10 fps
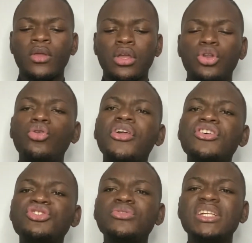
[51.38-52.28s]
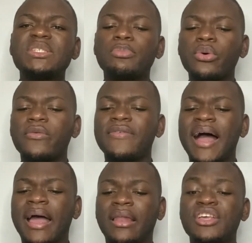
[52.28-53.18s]
Knowing your student's
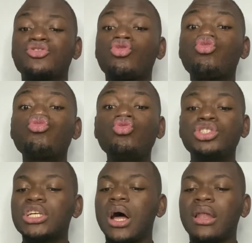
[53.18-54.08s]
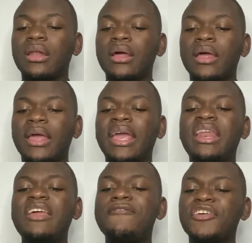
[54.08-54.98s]
profile is crucial in
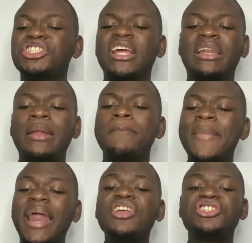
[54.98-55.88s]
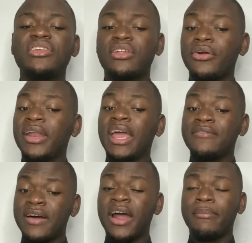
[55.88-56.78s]
efficiently managing the learning
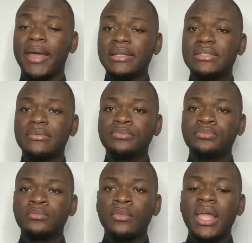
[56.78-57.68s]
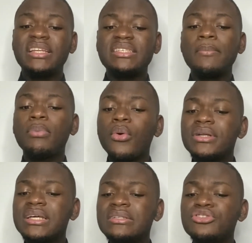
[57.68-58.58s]
environment. It is
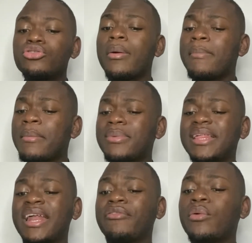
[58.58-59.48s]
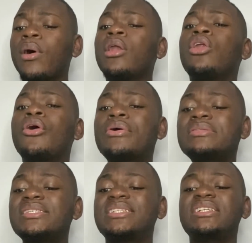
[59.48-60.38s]
important to remember that everyone
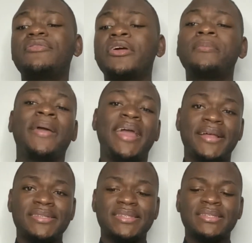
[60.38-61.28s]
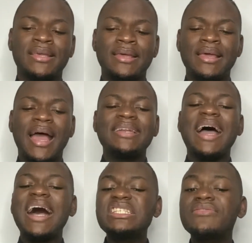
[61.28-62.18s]
learns at a different pace, and
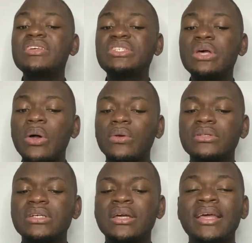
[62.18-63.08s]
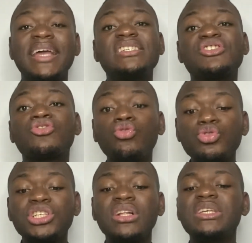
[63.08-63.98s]
as a result, it is crucial to